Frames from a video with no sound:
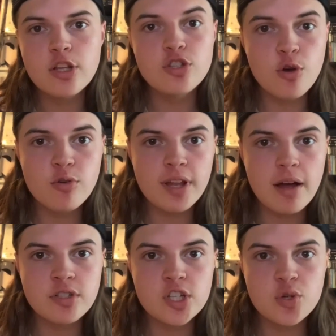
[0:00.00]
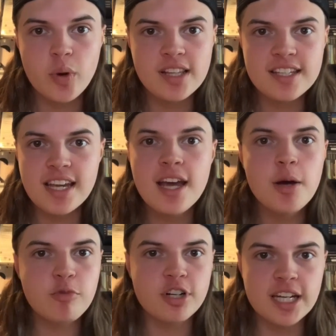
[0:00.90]
2020
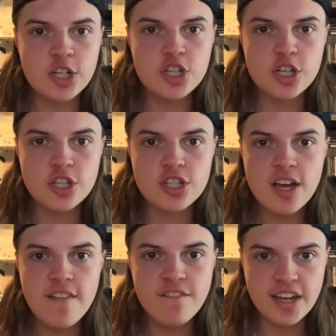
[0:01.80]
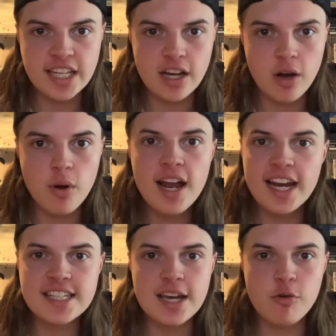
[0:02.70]
predictions video.
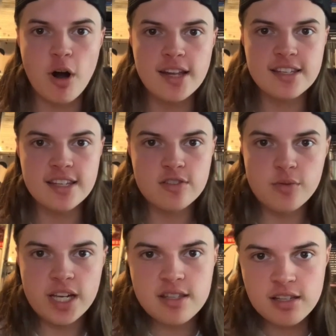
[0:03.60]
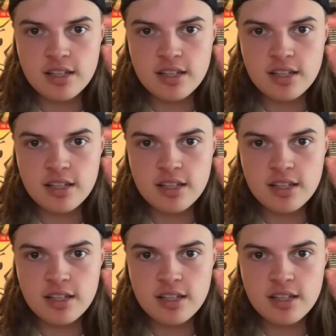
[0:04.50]
Let's get right into it.